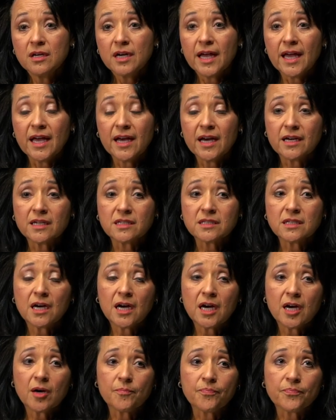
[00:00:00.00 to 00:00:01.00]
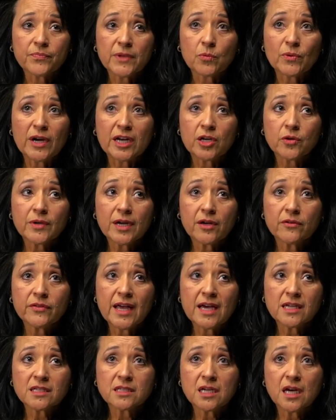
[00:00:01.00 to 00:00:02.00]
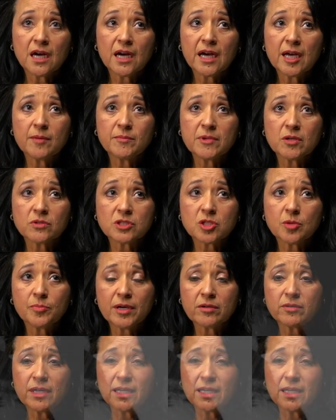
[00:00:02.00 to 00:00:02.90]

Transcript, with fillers: And um, right around that time, it was about